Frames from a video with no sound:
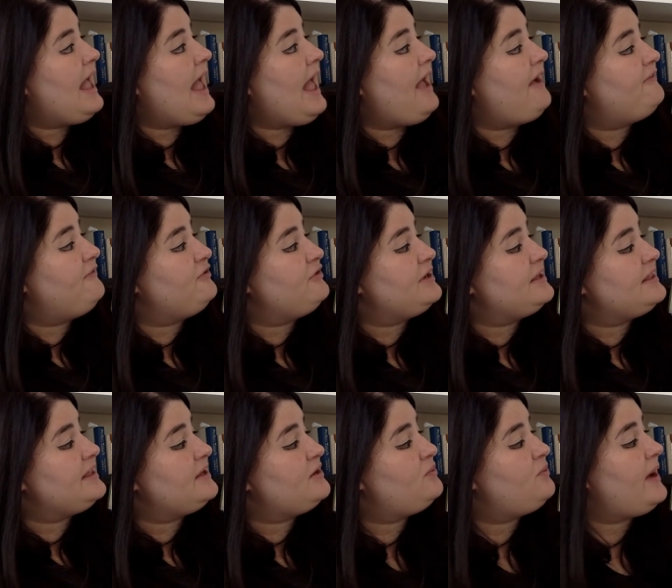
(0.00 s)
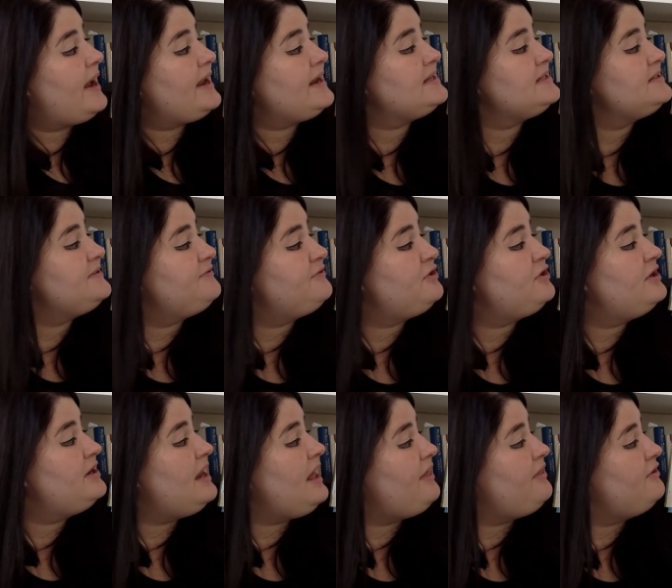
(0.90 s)
Everything waits for
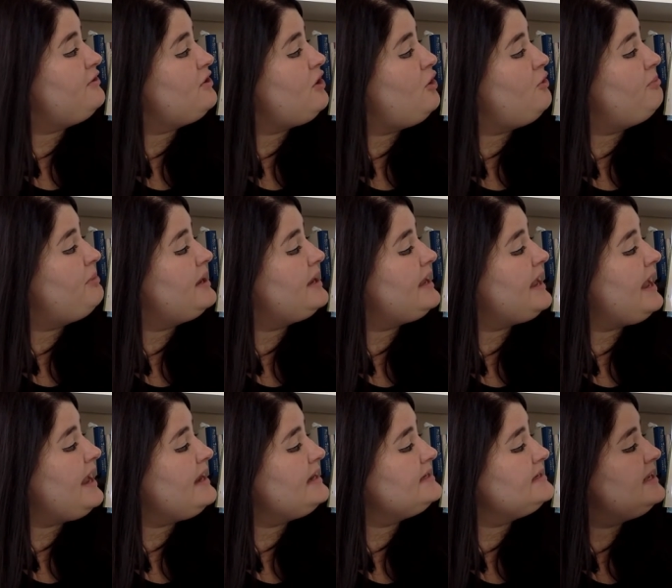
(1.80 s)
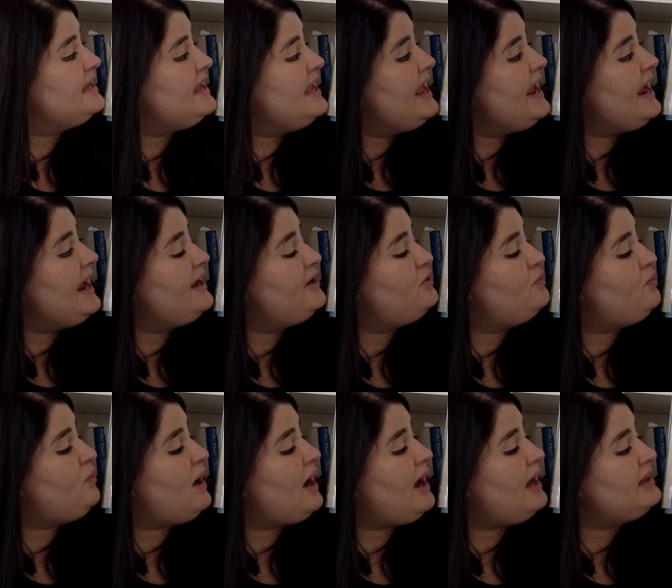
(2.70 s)
another open gate in a
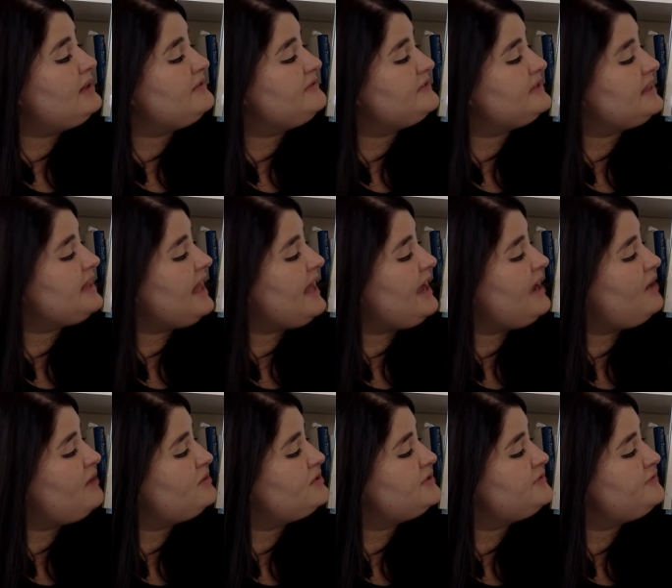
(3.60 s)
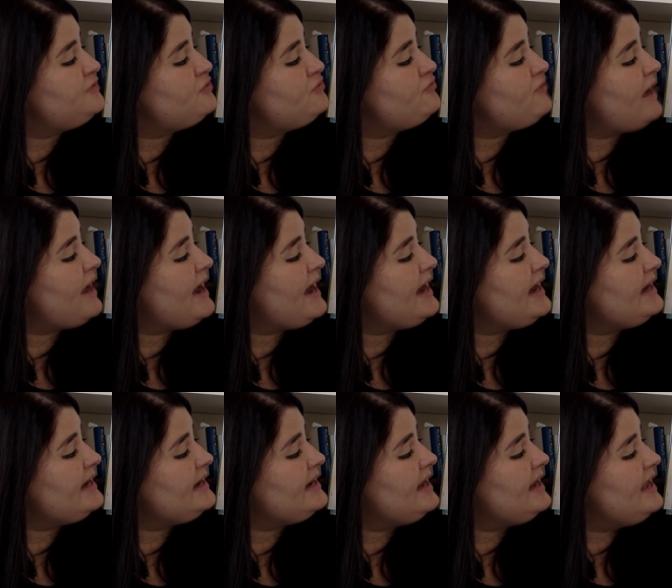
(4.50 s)
wall of clouds clouds, for
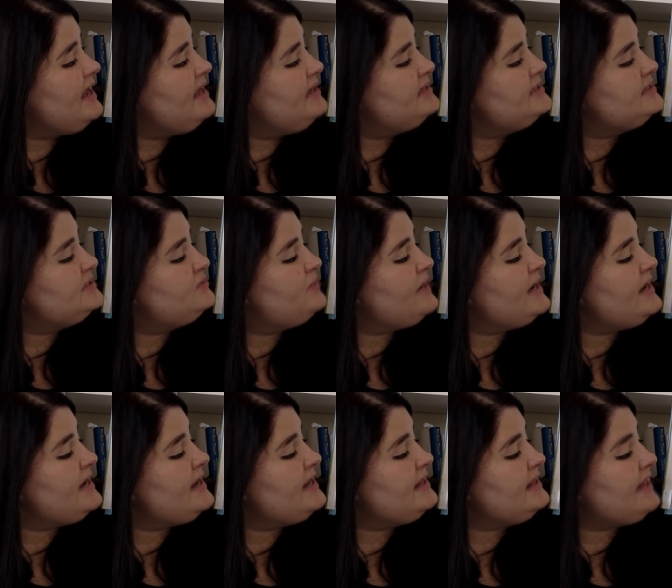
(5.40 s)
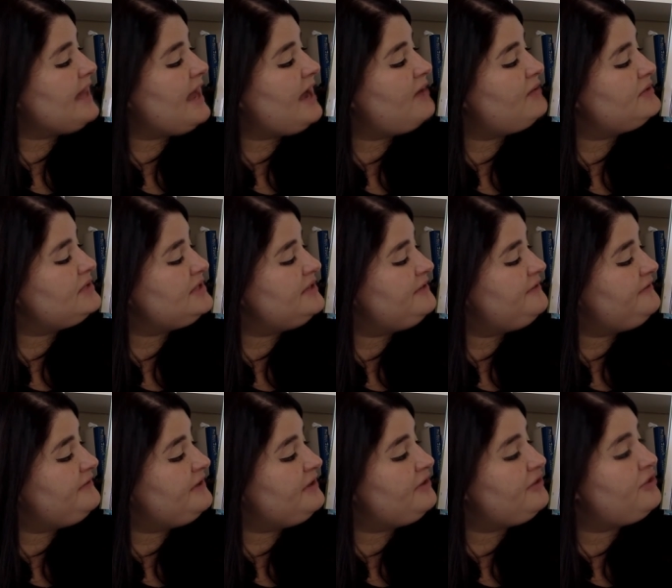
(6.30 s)
rain, sweet and loud, to
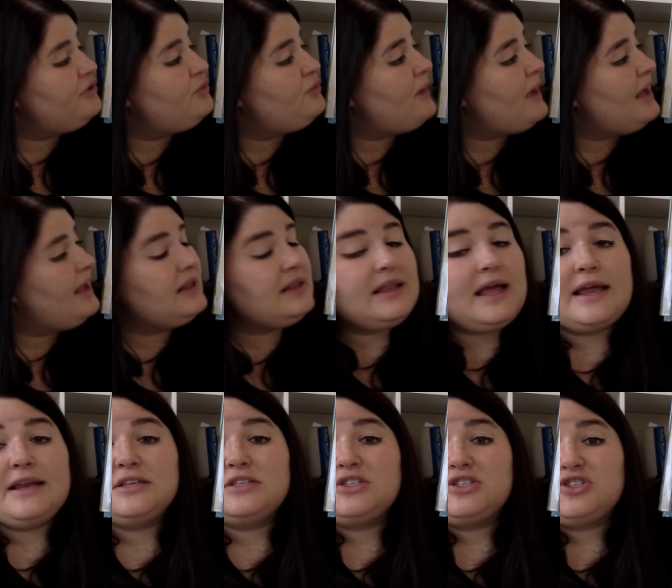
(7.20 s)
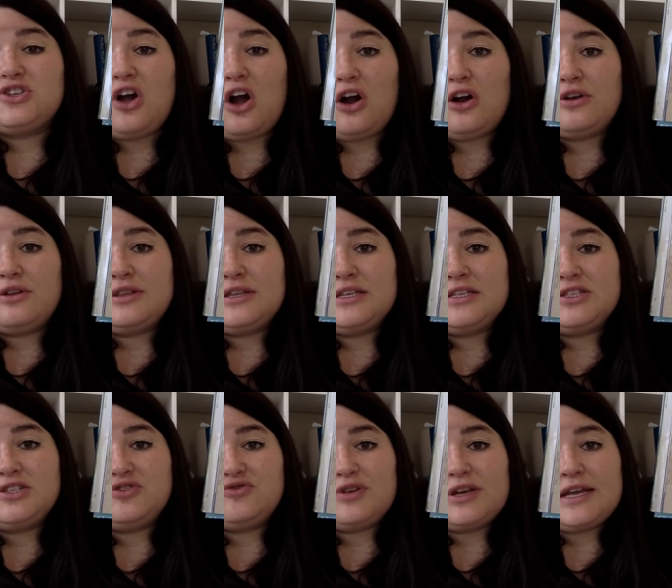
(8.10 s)
fill the well and start the
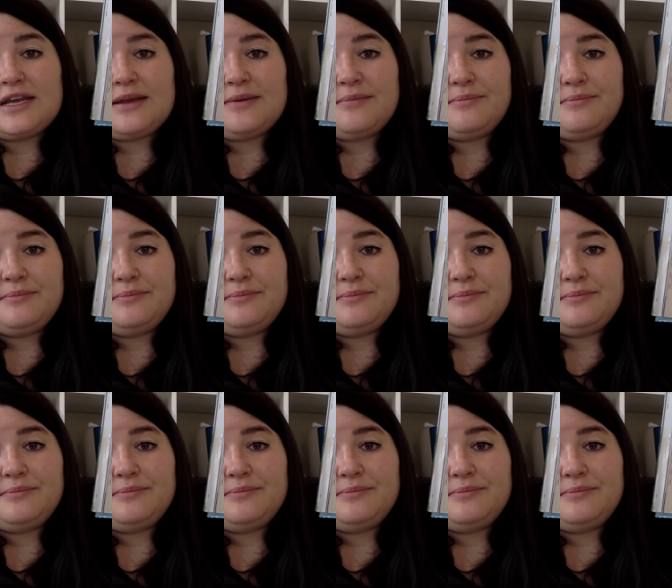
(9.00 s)
stream.